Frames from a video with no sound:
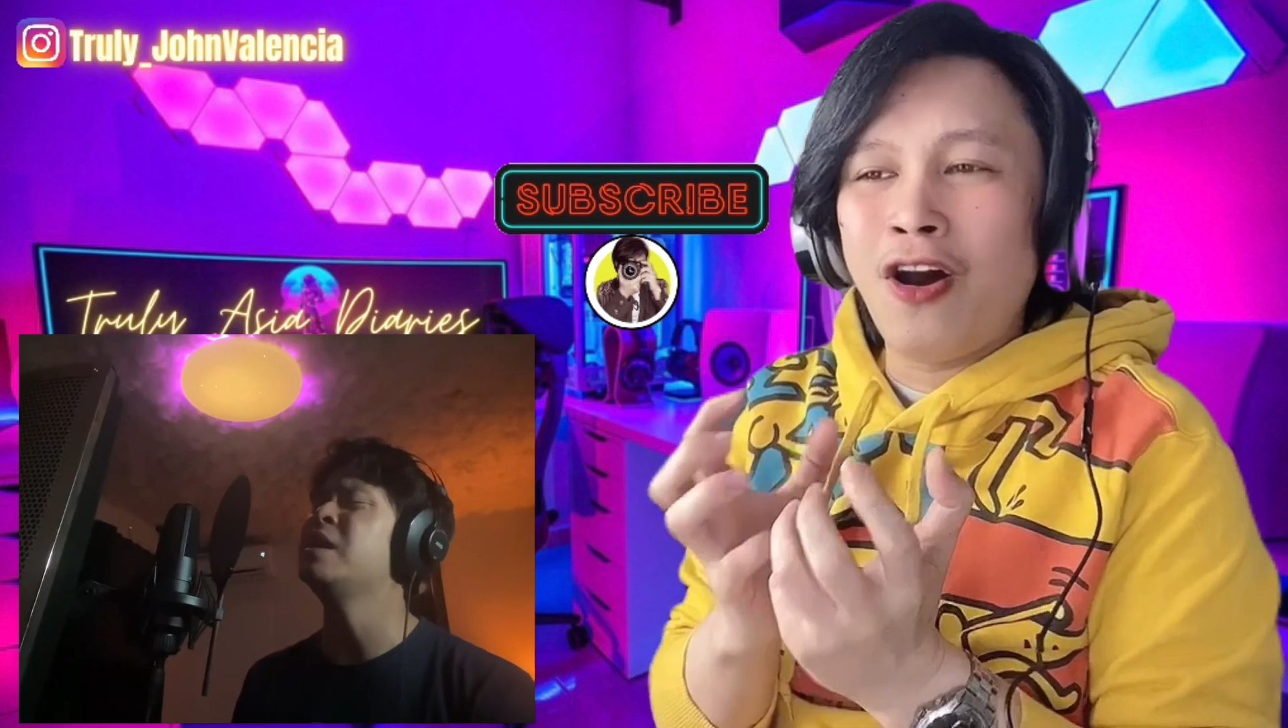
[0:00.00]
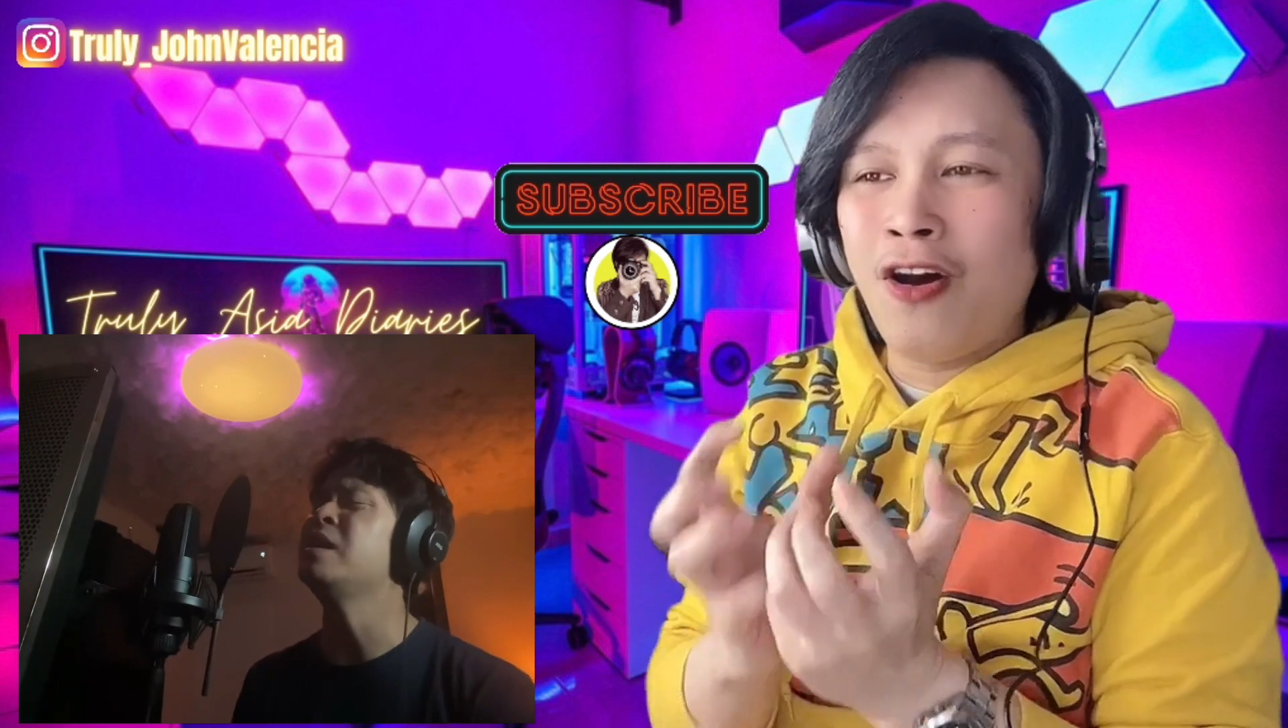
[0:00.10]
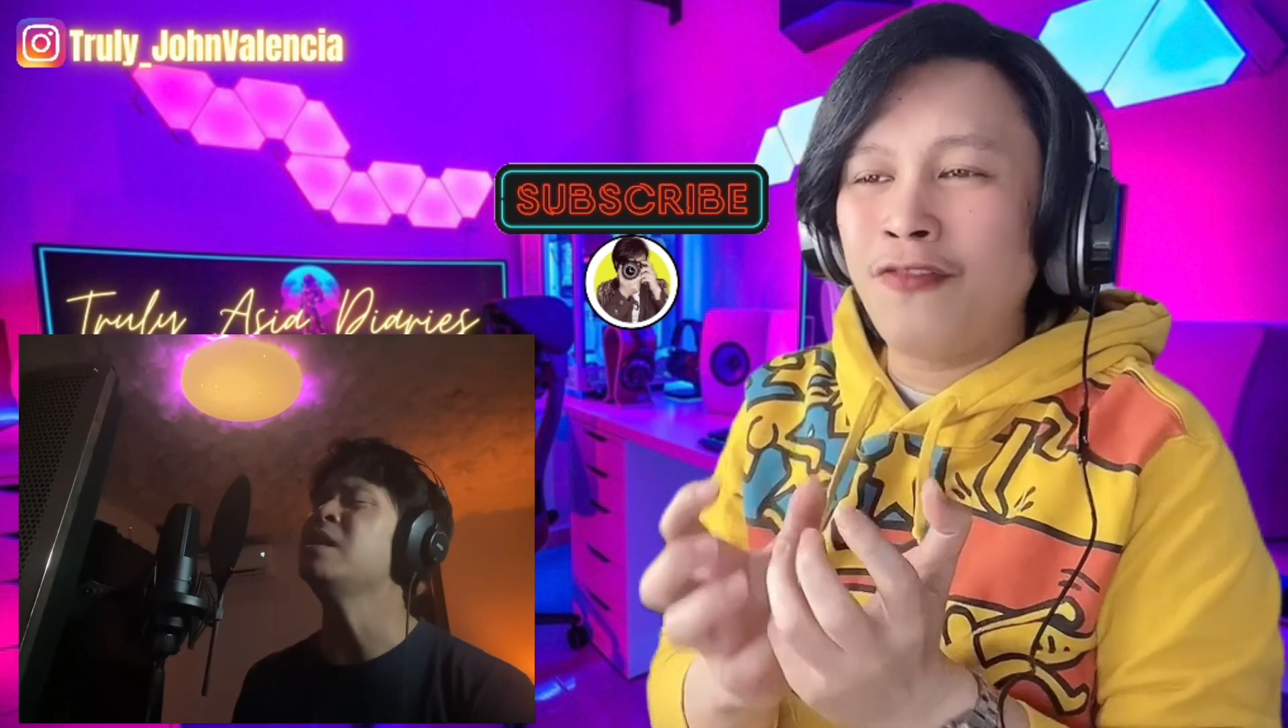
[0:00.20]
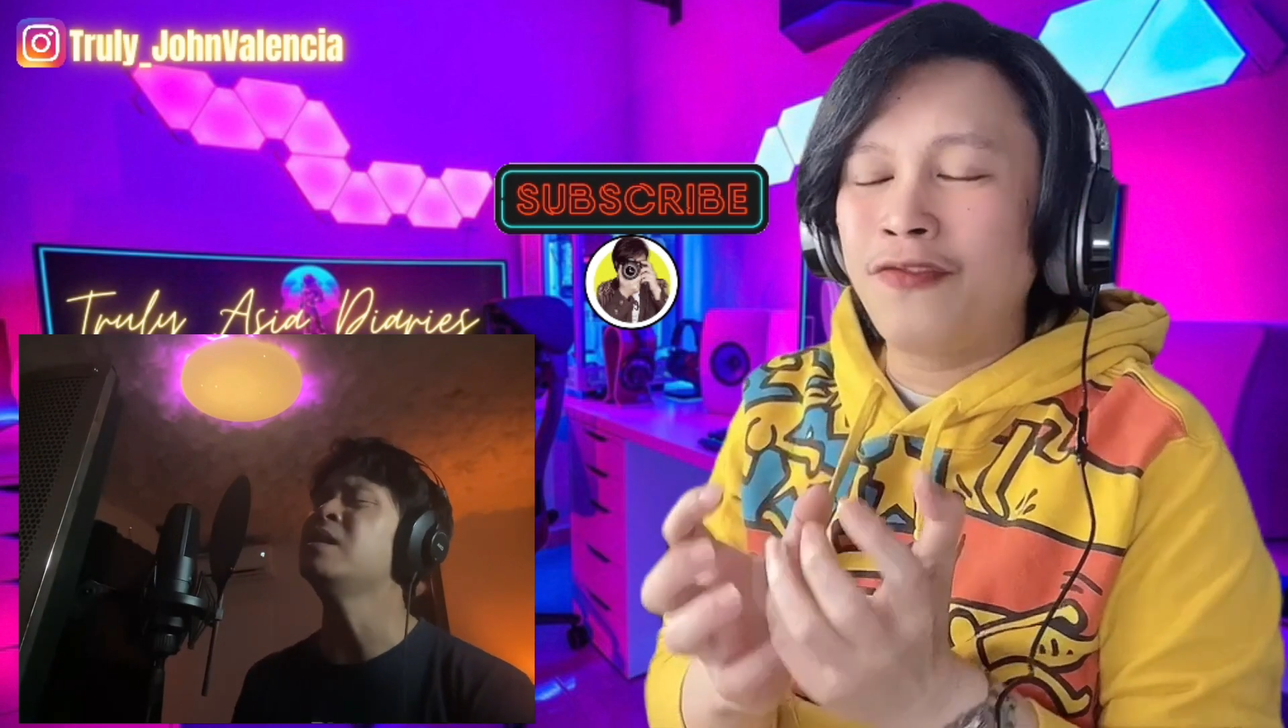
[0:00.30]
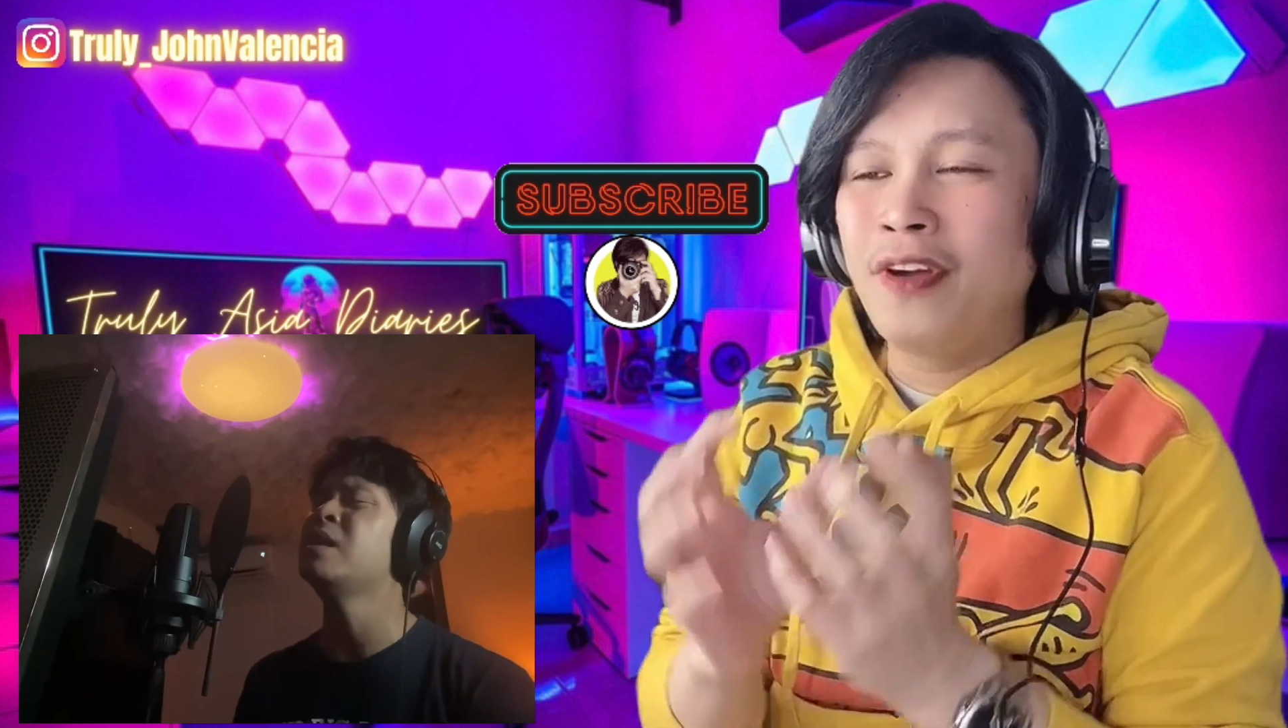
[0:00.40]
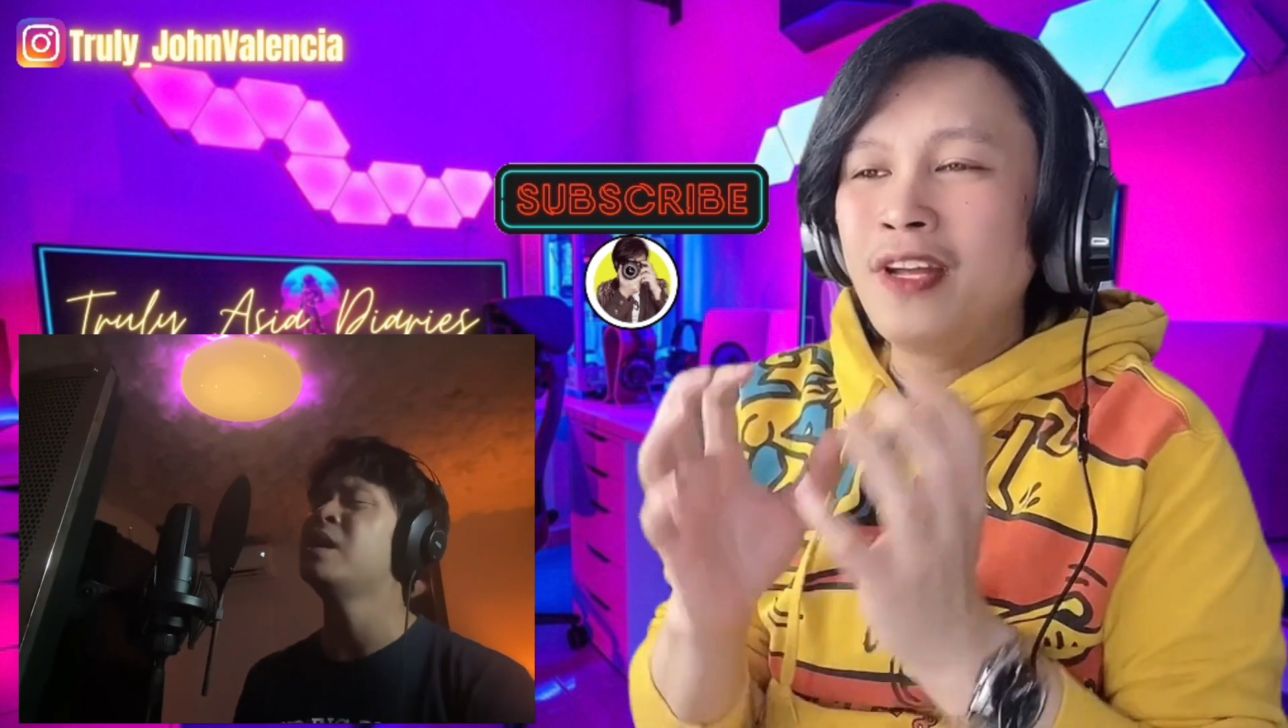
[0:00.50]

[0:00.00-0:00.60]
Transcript: of